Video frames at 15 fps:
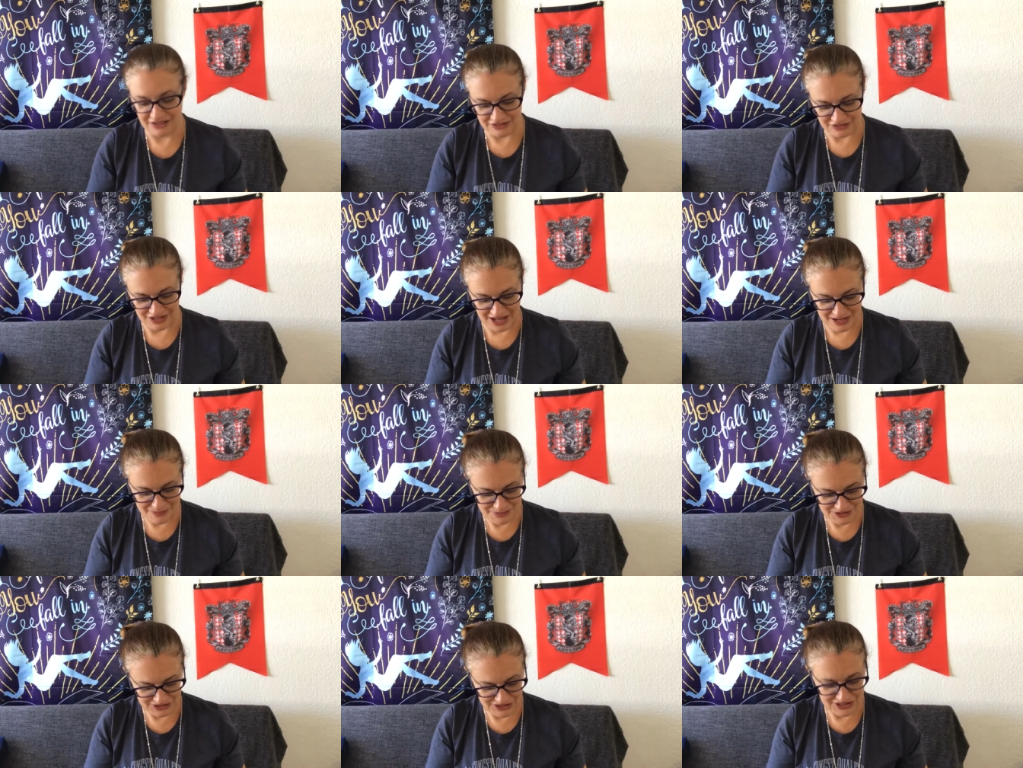So I
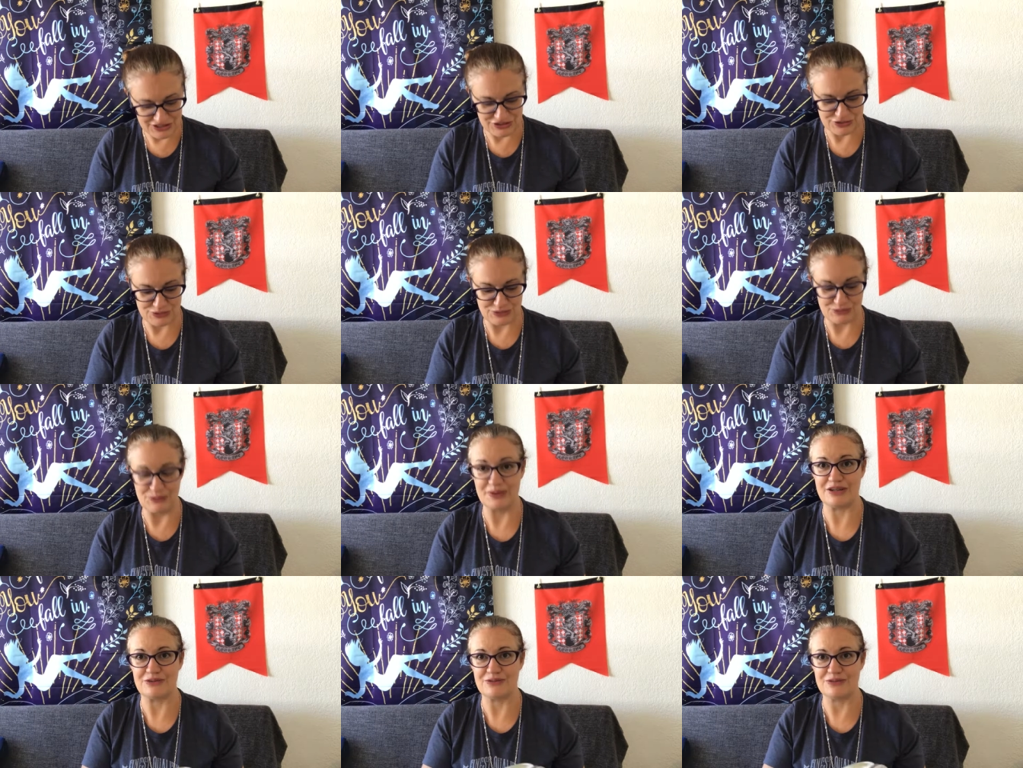am going to
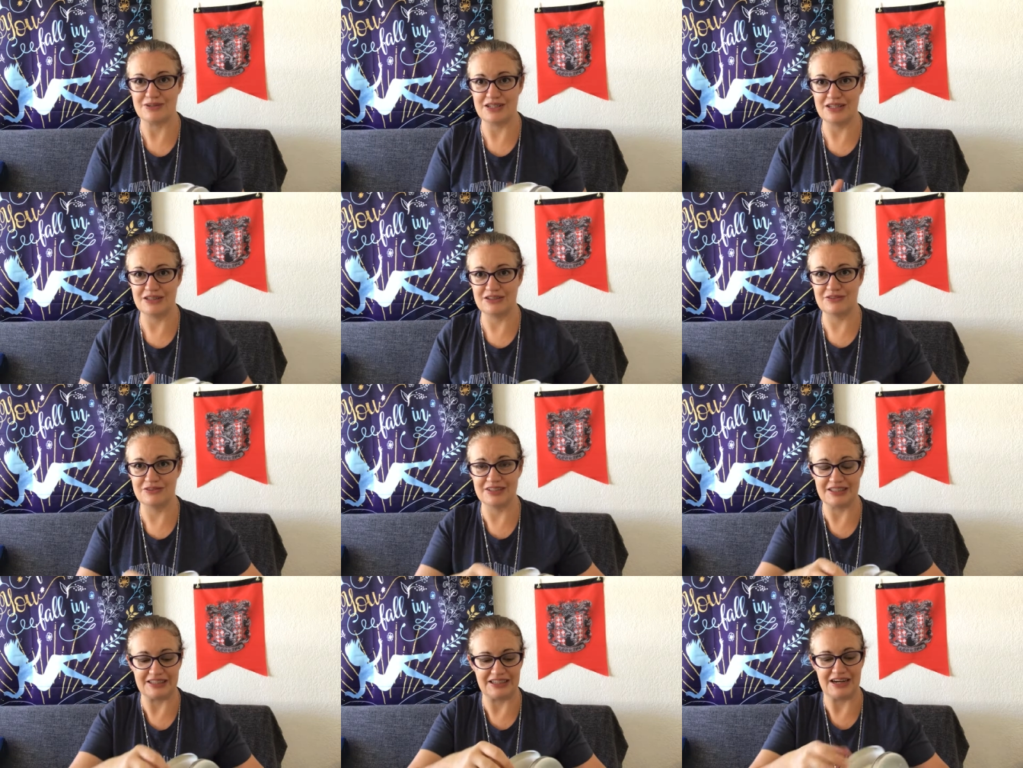like really,
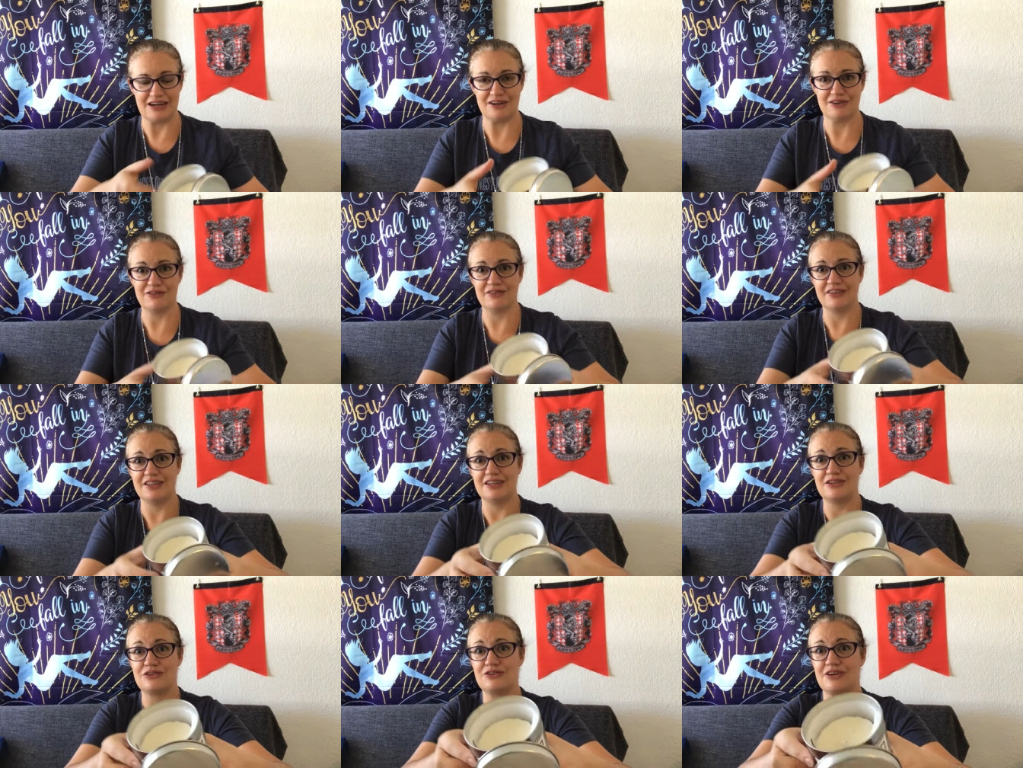really
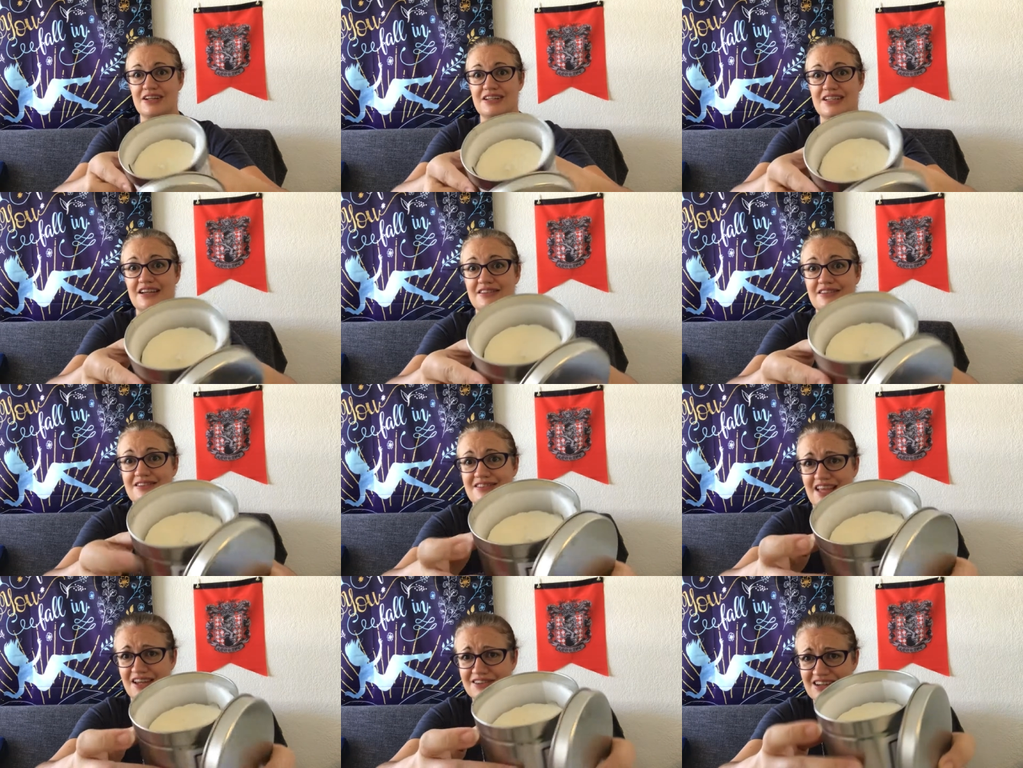carefully try to take
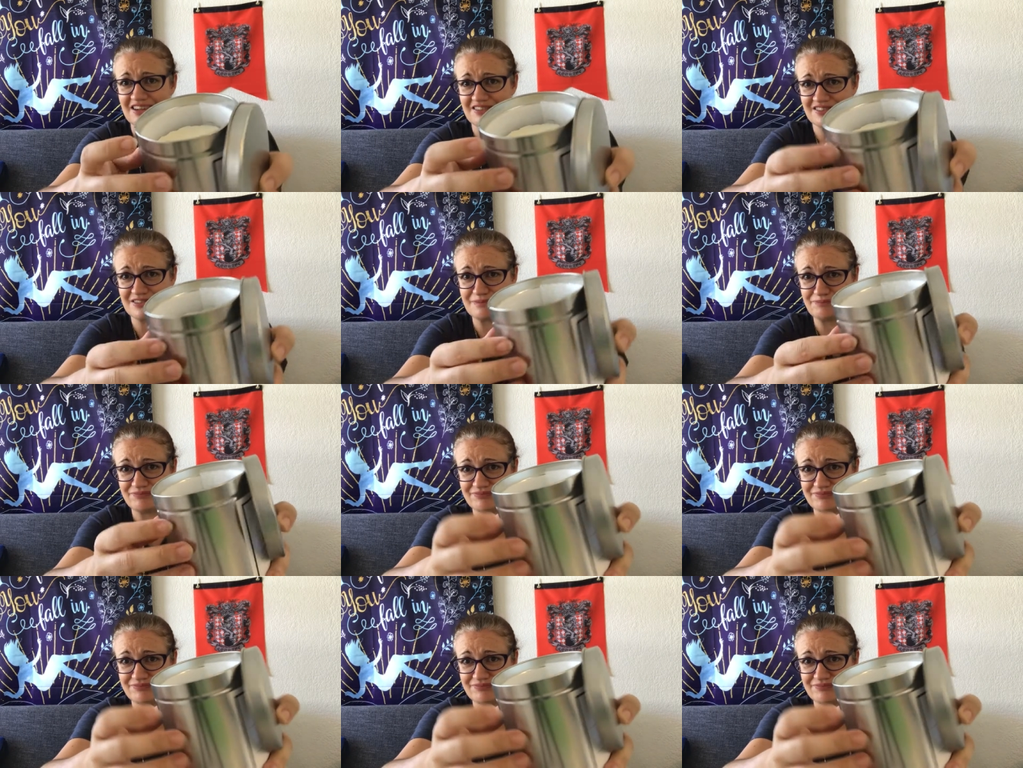this out because